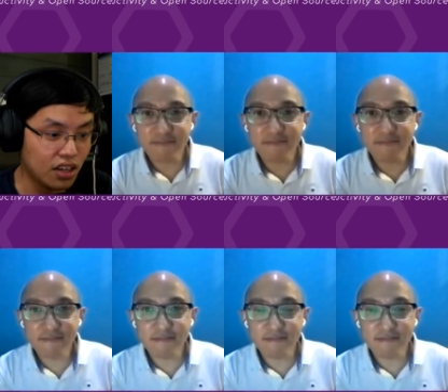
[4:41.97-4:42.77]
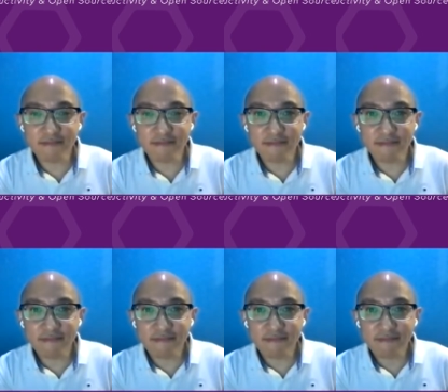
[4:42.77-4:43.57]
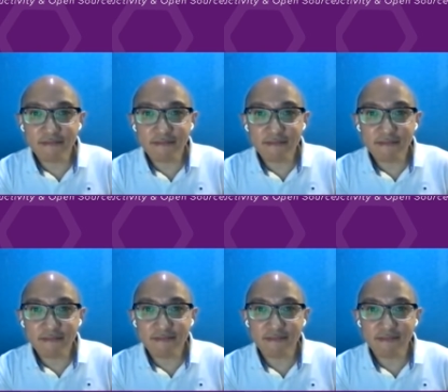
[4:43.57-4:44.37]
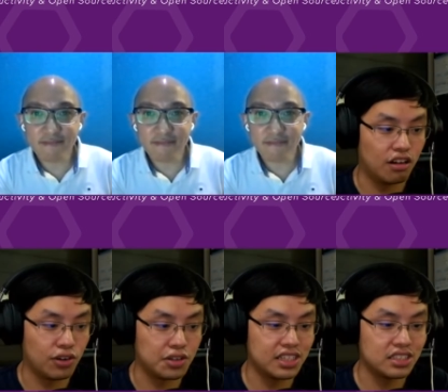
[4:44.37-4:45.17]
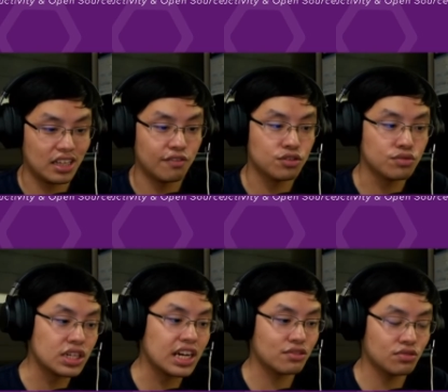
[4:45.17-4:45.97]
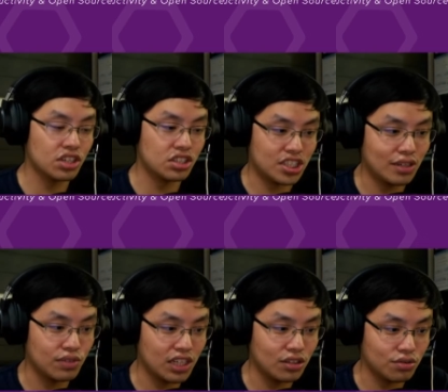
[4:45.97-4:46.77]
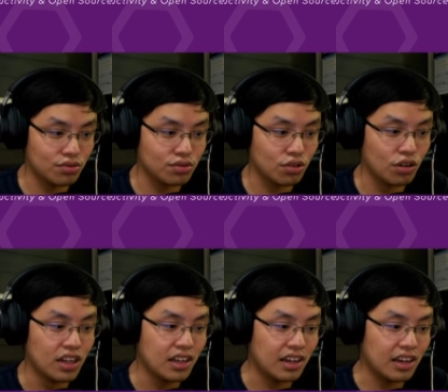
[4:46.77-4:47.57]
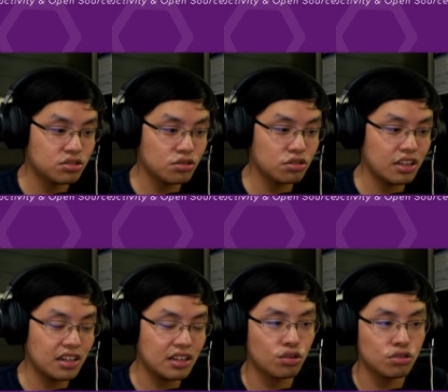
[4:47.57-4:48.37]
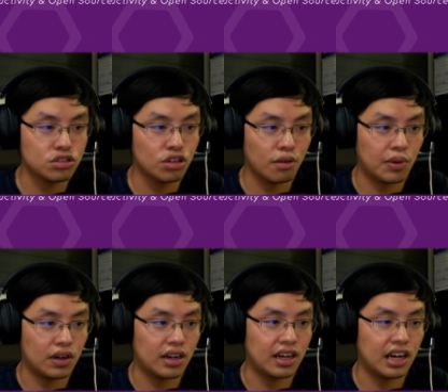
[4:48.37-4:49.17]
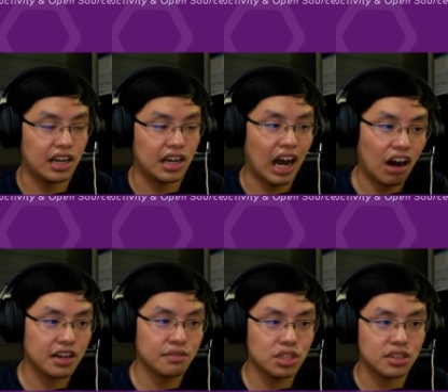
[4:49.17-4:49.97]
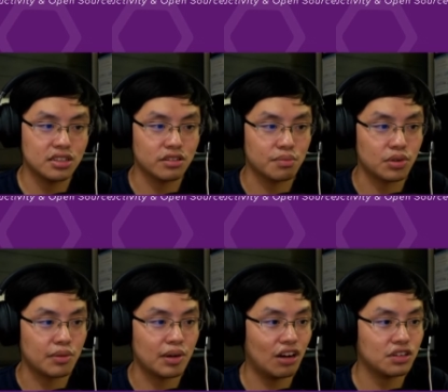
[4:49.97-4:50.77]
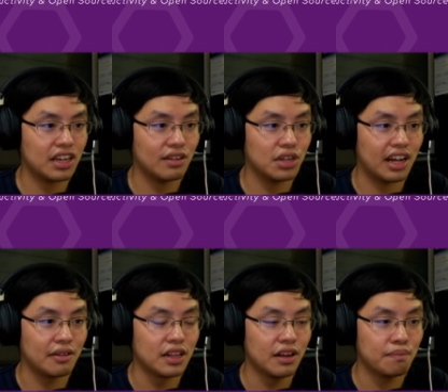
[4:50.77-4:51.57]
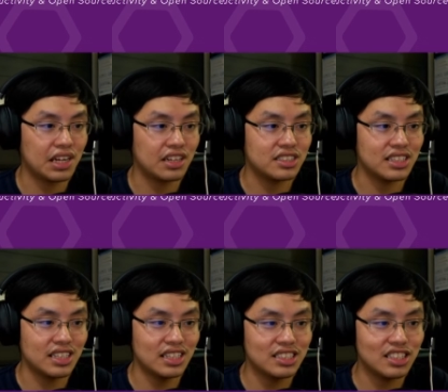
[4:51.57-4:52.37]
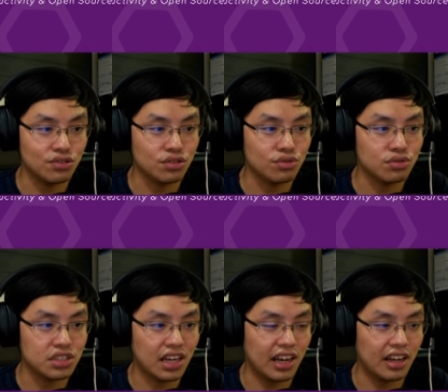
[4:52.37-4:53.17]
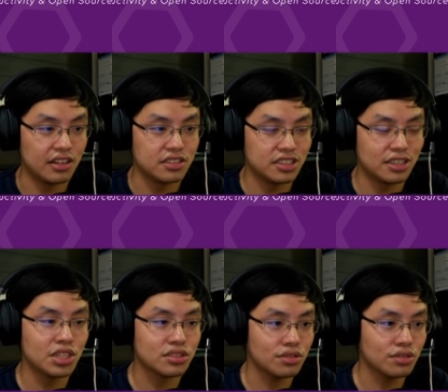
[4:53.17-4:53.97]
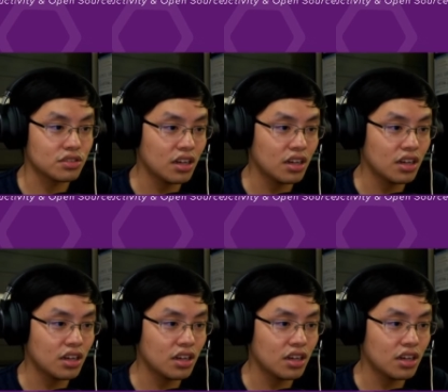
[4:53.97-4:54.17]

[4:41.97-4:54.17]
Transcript: So there are workarounds for this if you would like to achieve it to do so. And so then the goal is not about like how can we turn this into a product, but how can we like make this easy to use and seamless to use.